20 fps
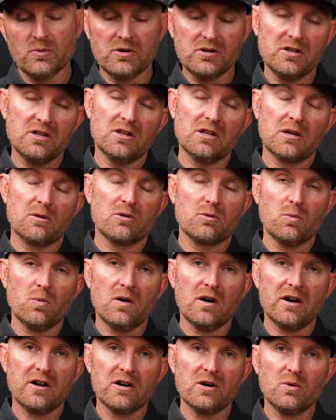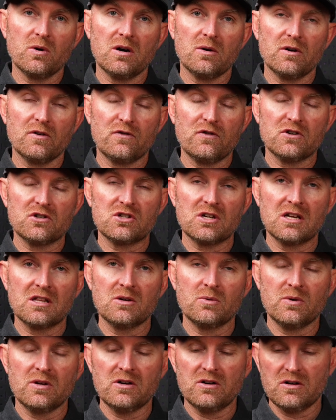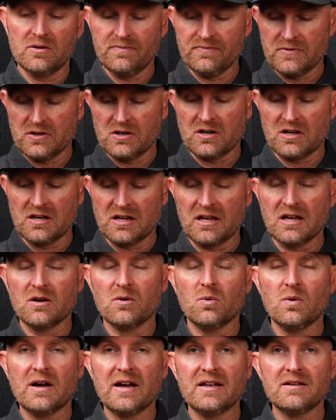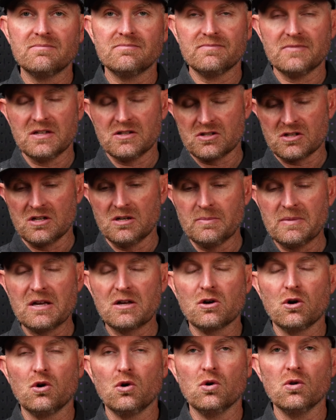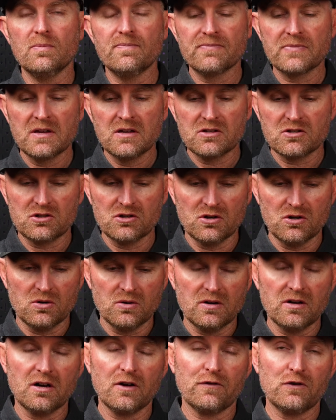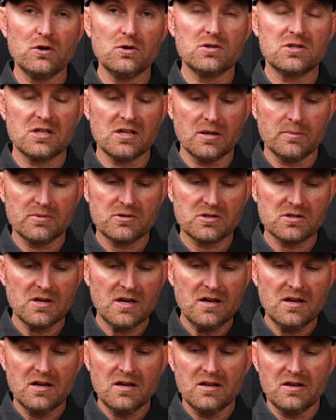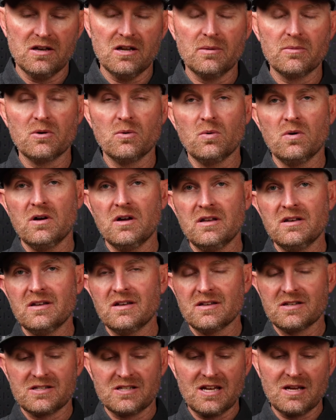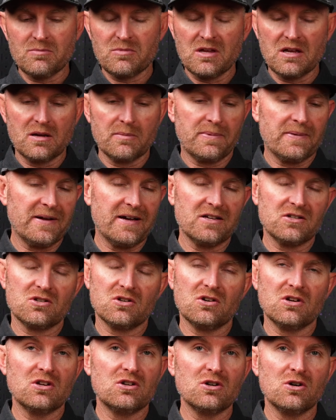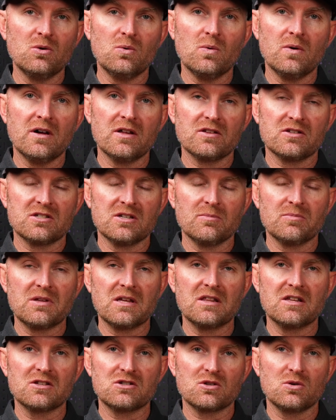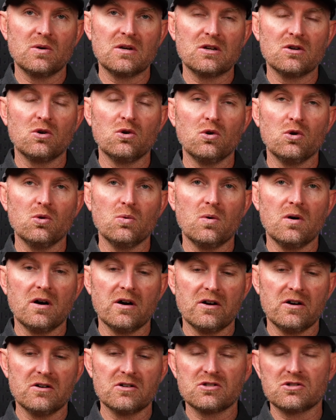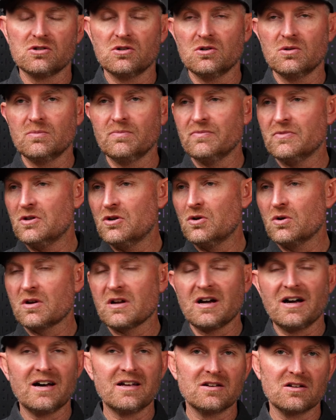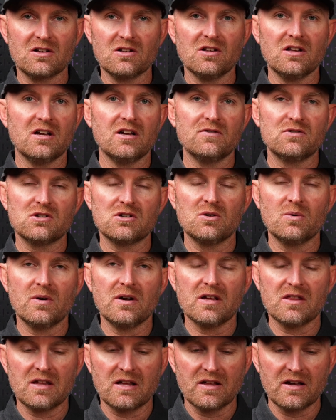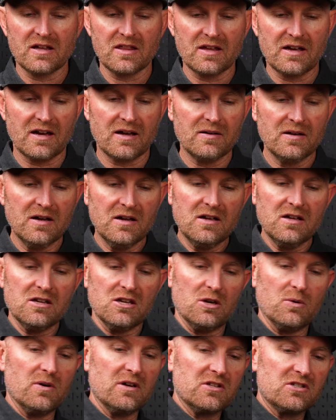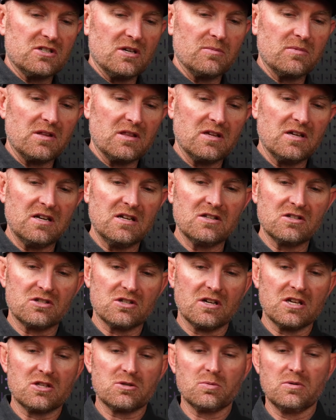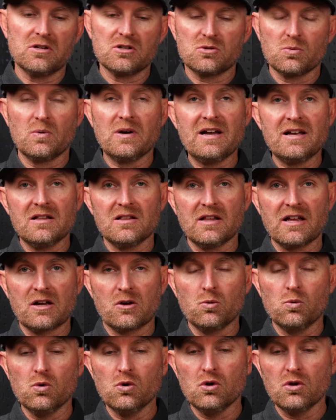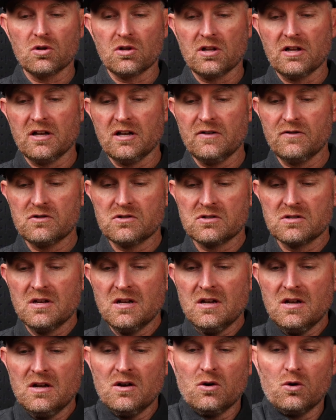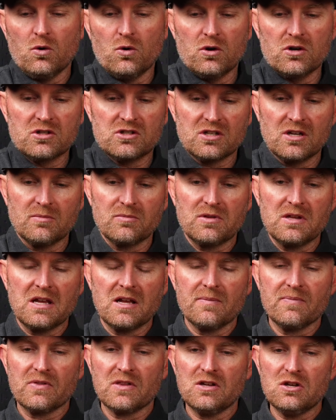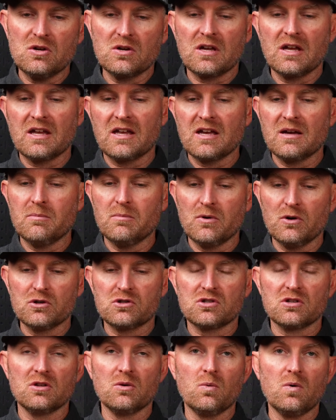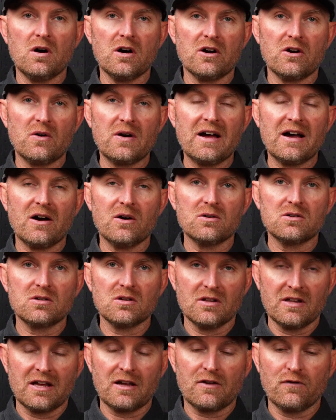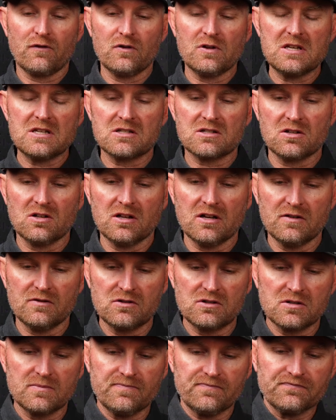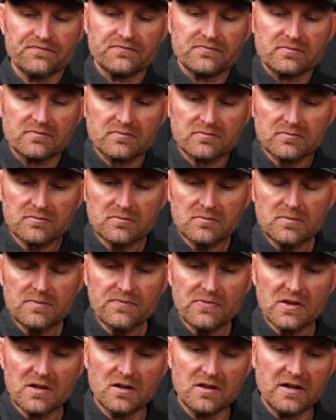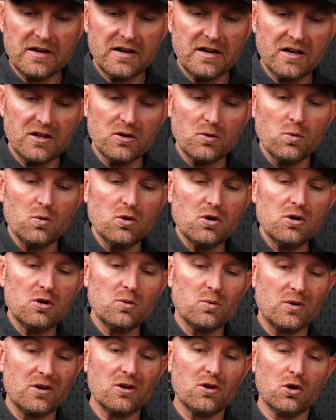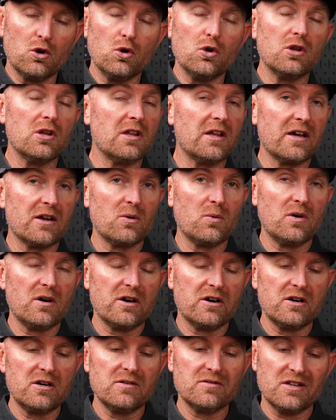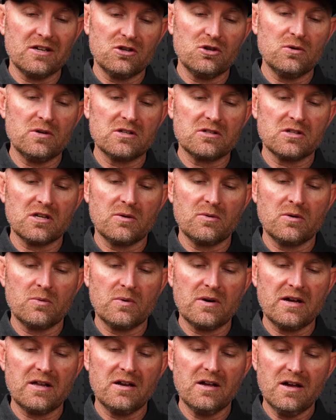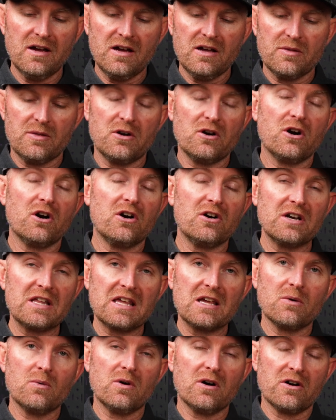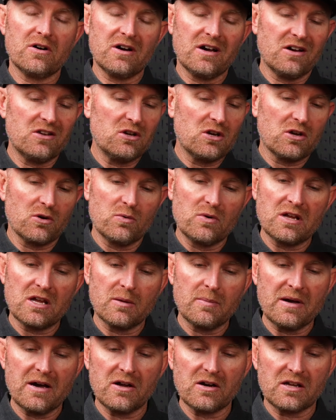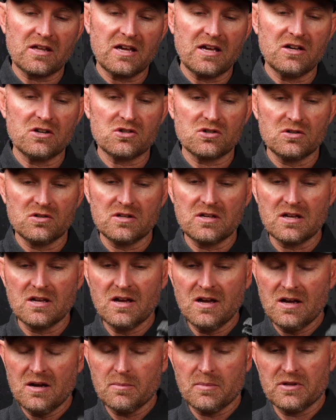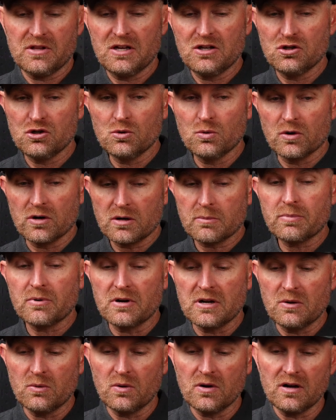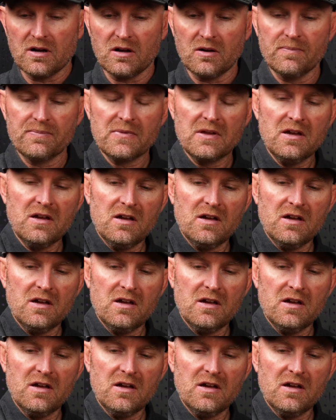We're dealing with water while we're fishing in the winter. You're gonna get wet, it's gonna be cold. So a few tips. Number one, same thing applies here. You don't want something that's going to hold water. So no cotton gloves, you don't want anything like that. You want something that insulates when it's wet, like wool gloves, or something that you can get most of the water out, like fleece gloves. The wool will hold a lot of water. They do insulate when wet. They're hard to get water out. You could wring them out occasionally, but they do work pretty well.